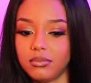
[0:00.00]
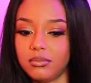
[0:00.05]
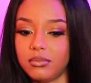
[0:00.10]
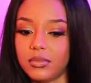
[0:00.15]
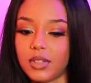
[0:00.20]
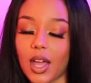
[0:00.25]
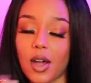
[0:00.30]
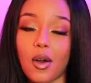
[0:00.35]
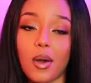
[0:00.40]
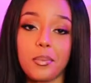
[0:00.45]

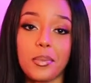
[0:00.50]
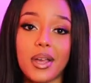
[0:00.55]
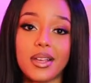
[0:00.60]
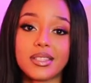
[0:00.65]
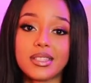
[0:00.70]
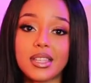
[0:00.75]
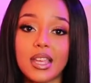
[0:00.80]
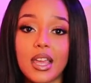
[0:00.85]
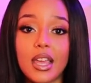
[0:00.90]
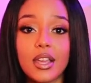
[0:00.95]
Now, I'm not
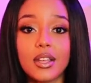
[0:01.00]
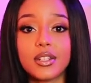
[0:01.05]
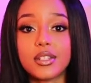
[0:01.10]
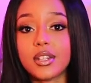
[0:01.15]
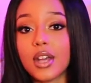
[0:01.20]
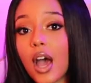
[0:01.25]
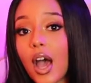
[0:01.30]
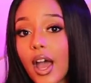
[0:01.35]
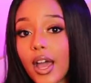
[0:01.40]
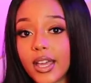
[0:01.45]
saying
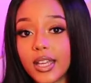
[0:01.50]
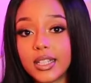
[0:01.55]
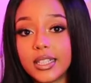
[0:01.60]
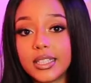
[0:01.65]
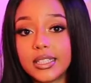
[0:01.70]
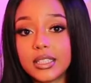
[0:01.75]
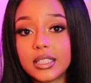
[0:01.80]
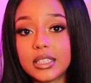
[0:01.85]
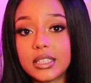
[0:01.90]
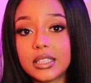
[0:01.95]

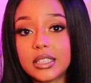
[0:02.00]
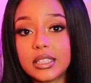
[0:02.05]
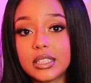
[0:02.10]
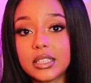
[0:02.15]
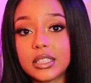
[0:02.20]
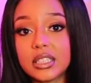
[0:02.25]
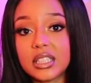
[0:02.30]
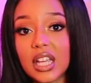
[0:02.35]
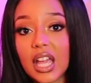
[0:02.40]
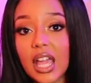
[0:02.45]

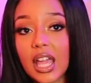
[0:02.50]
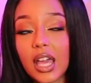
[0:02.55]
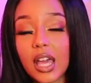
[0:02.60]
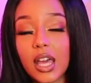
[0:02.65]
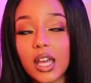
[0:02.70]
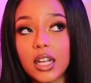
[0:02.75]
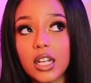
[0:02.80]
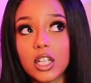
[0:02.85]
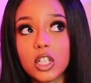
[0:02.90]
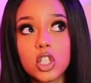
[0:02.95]
diets
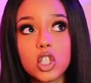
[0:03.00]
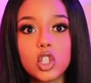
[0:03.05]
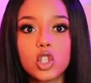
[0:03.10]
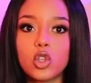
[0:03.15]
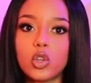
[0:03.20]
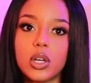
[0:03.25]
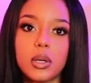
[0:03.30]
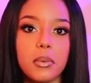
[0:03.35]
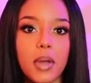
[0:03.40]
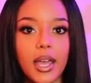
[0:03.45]
and
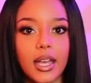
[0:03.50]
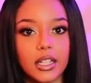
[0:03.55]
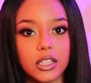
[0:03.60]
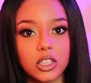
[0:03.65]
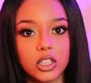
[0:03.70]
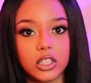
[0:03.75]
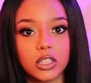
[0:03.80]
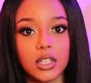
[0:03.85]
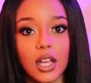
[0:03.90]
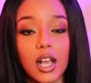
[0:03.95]
extreme
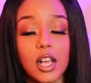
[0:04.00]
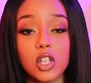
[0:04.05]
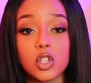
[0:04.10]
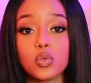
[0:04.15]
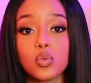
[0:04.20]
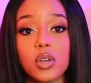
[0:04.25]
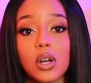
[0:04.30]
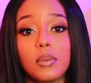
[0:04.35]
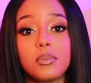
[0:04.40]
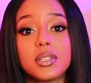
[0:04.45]
exercise.
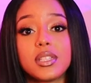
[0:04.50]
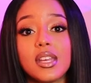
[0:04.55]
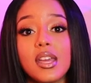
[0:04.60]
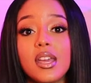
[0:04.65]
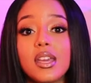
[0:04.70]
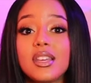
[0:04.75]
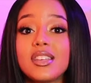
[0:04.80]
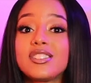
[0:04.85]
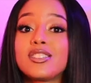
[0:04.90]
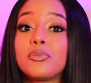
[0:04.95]
What I'm
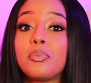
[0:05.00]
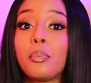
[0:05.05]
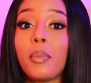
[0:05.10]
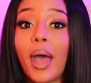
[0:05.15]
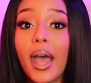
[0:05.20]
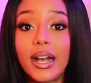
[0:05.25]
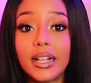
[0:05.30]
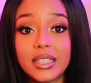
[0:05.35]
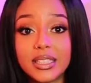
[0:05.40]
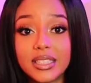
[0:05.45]
saying is
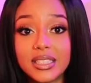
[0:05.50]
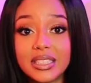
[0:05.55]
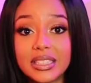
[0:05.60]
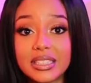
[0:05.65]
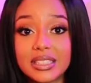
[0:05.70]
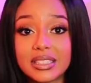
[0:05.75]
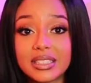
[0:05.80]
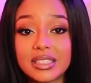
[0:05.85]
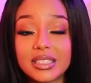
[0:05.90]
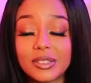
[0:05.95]

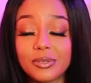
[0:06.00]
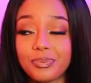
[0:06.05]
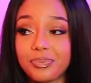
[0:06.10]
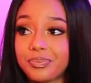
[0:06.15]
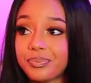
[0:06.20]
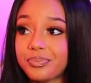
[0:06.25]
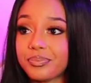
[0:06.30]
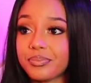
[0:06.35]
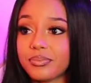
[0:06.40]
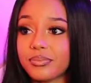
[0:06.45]
balance.
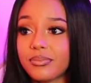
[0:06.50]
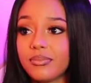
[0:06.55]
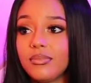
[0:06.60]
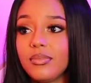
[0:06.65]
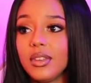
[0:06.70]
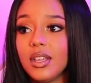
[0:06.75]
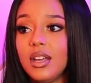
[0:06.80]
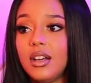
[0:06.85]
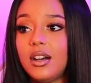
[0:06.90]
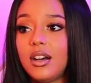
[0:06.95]

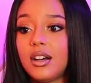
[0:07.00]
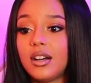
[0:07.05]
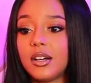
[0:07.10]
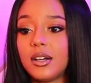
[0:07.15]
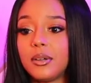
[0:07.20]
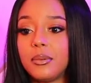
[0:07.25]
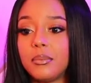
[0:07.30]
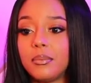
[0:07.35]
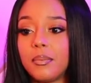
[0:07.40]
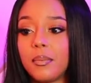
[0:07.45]

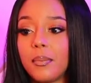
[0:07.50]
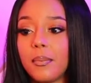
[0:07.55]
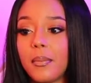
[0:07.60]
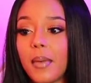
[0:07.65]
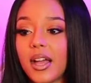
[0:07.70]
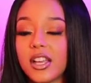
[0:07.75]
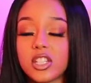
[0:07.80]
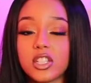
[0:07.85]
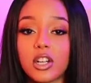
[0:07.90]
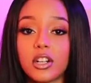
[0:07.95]
Um,
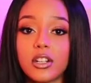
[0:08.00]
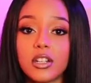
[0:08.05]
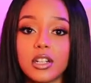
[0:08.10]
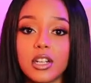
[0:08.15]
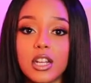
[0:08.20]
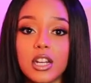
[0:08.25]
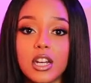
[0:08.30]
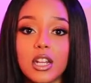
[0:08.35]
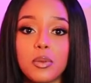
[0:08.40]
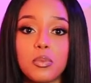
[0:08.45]
I started
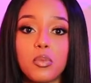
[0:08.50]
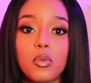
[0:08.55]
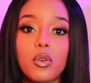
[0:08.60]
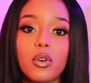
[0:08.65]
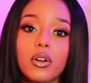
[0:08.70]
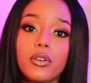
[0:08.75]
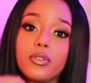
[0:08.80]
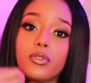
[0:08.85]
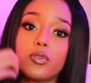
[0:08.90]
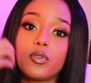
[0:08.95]
eating
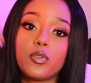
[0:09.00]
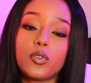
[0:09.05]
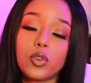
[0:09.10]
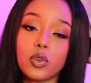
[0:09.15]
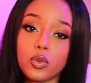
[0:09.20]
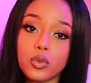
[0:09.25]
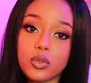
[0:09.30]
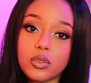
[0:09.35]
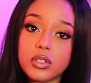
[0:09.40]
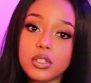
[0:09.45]
more
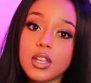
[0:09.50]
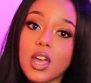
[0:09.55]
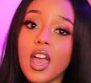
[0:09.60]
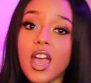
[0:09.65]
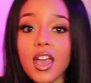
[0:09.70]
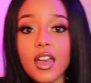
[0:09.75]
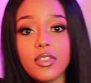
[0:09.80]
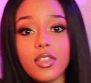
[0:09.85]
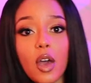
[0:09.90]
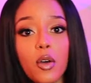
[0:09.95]
foods
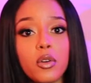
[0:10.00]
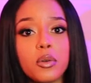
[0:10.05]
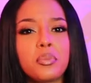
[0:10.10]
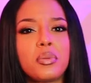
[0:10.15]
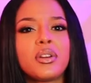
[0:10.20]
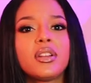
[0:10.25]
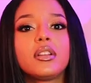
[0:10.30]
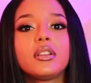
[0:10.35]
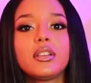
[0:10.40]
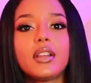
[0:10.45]
that would
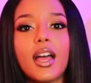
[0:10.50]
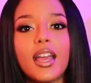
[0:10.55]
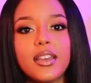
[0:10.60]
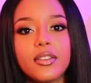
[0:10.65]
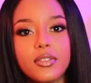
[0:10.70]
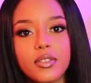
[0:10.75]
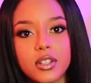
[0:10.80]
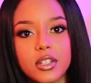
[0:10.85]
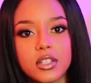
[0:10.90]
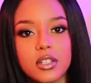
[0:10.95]
bring
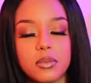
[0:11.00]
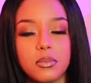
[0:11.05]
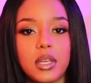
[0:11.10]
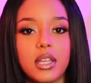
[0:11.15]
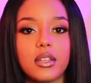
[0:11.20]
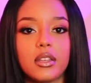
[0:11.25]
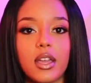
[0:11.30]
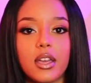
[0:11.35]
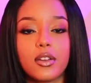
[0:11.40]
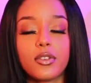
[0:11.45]
life into
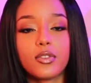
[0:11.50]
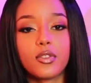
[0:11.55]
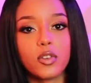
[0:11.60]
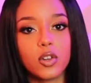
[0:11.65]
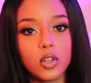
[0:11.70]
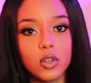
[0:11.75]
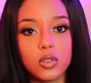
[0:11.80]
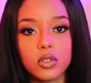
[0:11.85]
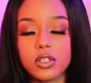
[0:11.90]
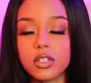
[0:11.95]
me, like
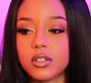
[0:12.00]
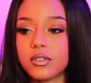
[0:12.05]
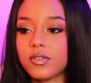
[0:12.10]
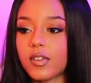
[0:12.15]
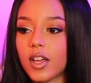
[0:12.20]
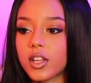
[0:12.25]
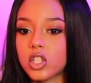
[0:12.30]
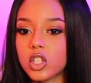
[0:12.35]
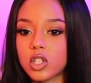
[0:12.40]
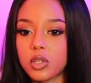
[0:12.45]
fruits and
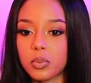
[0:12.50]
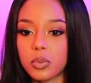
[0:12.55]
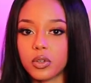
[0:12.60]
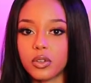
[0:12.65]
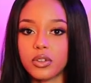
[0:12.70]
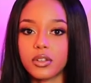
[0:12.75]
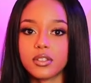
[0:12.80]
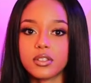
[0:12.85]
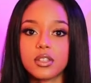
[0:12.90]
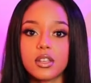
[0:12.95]

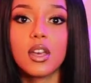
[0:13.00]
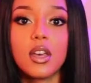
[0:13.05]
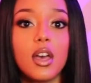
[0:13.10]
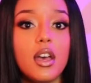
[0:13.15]
vegetables.